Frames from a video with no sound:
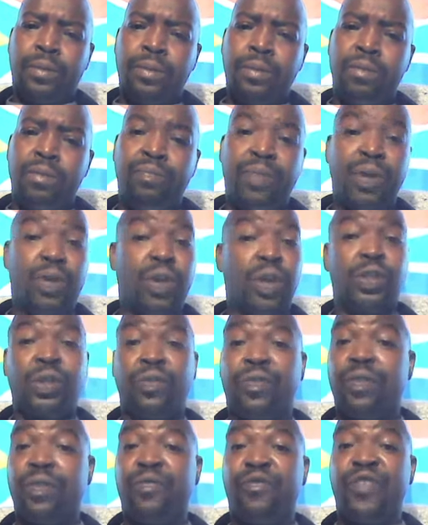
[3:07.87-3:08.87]
because
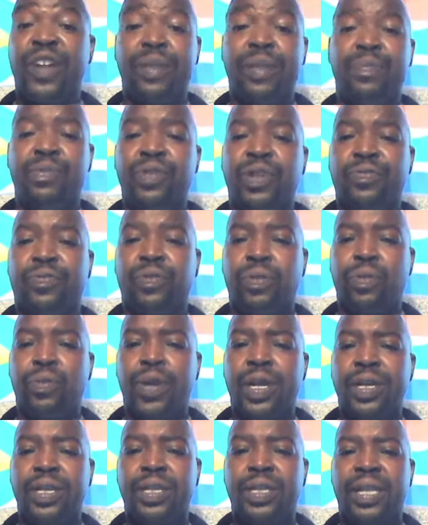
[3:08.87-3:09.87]
of a very beautiful
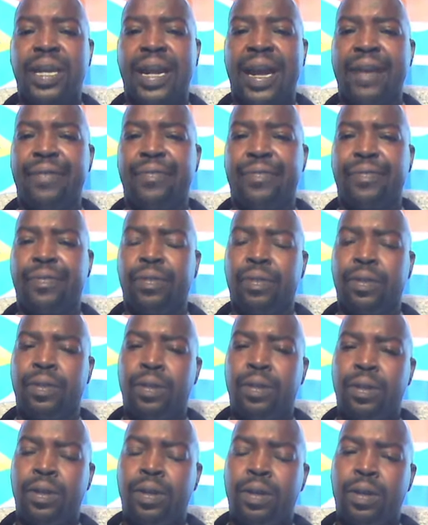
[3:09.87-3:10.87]
word, strife.
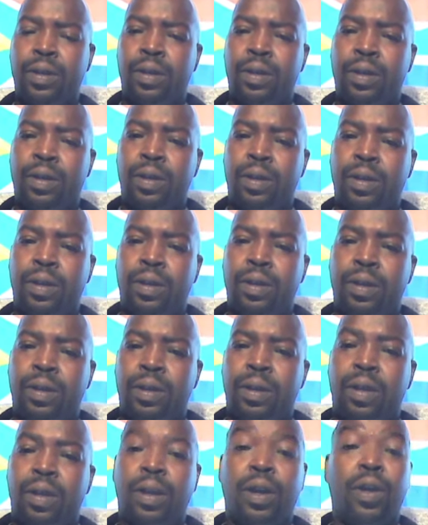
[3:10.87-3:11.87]

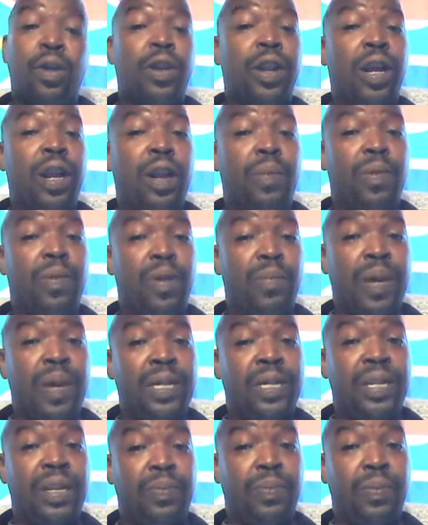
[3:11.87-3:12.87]
The Honorable
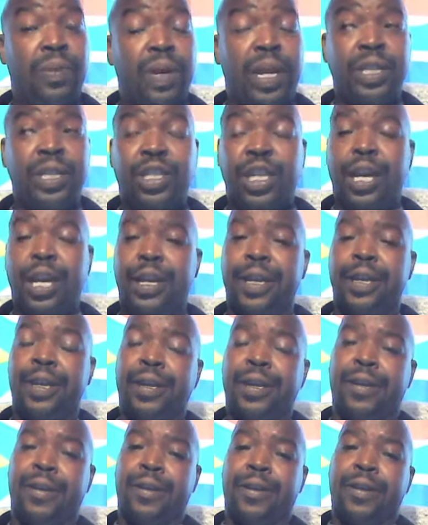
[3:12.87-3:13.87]
Mathebula J
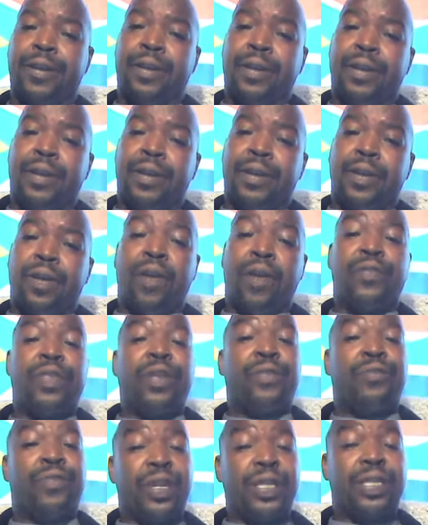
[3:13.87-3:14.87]
of
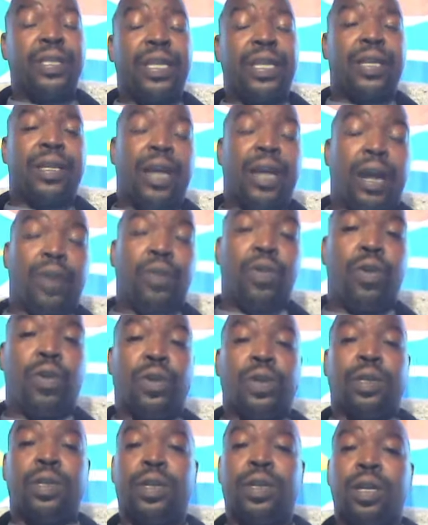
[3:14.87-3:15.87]
the Free State High Court,
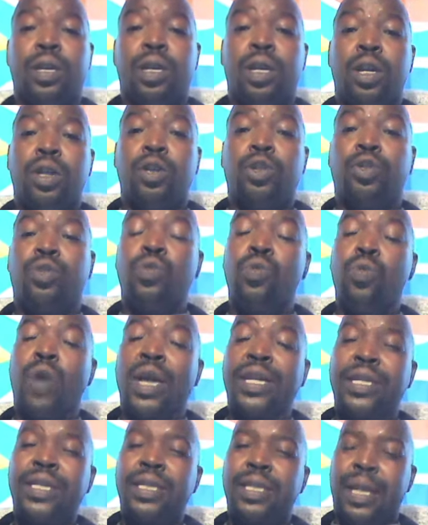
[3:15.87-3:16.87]
do
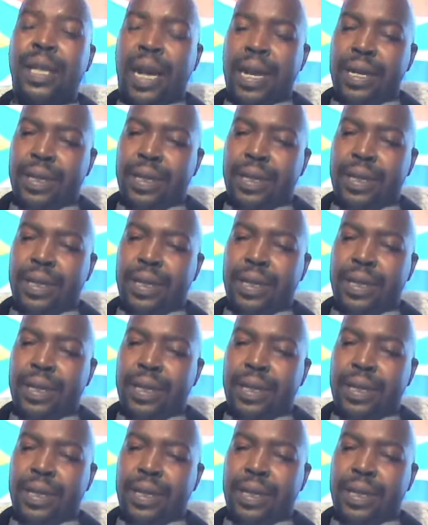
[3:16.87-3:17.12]
what is right.